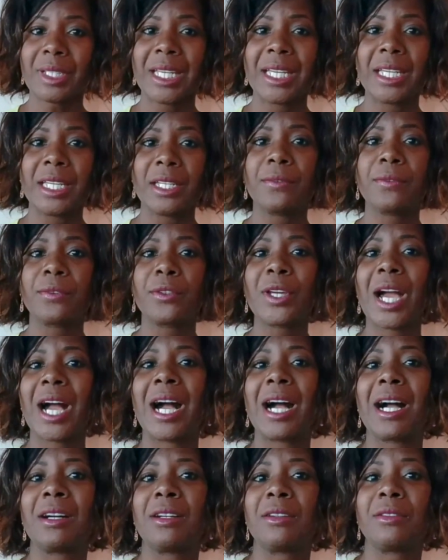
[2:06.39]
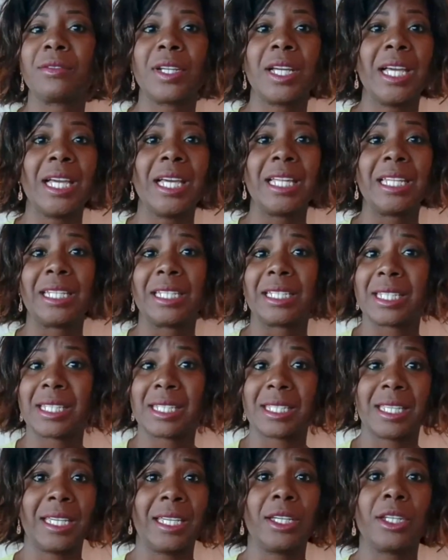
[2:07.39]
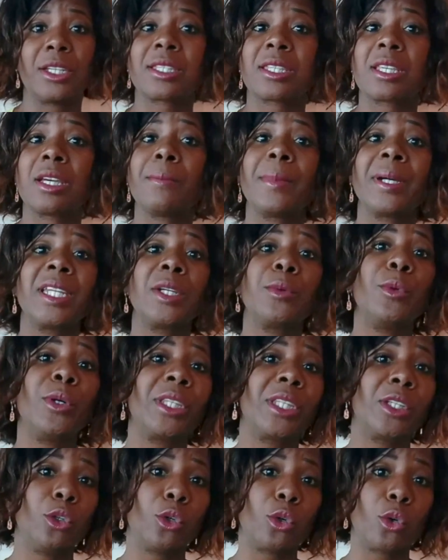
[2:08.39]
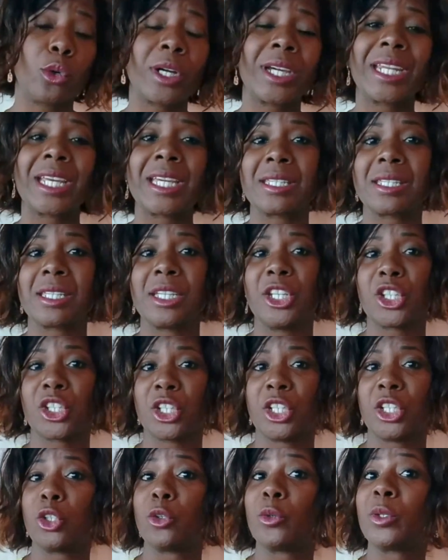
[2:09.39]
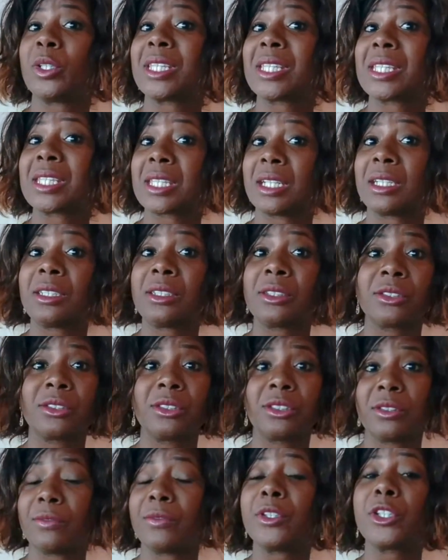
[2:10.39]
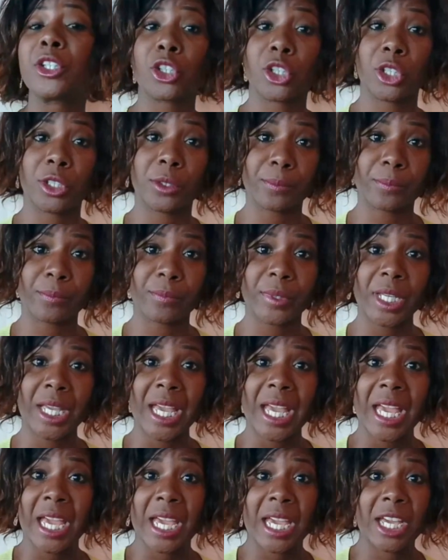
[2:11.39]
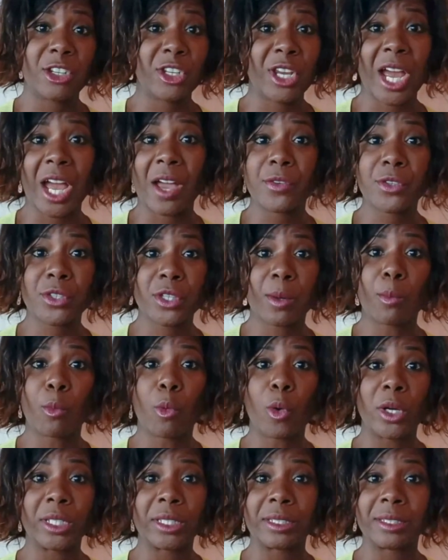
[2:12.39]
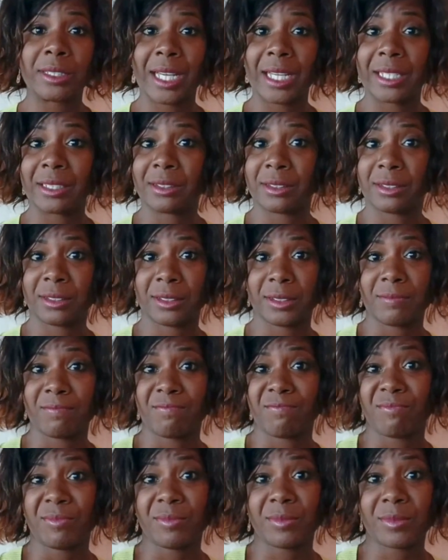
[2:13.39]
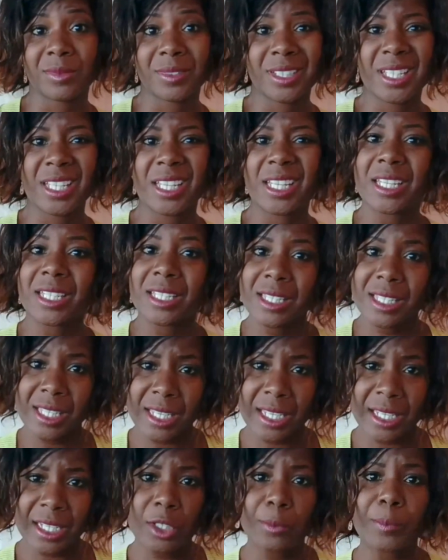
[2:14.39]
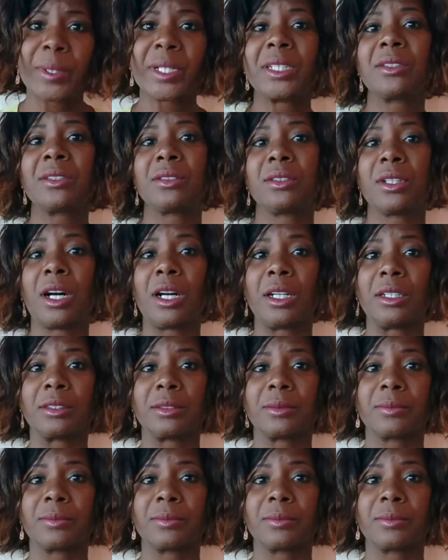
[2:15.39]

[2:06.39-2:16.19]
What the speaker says: If you have, let's say, somebody within your organization, you're in a sales division, and you have someone it's here but it's not,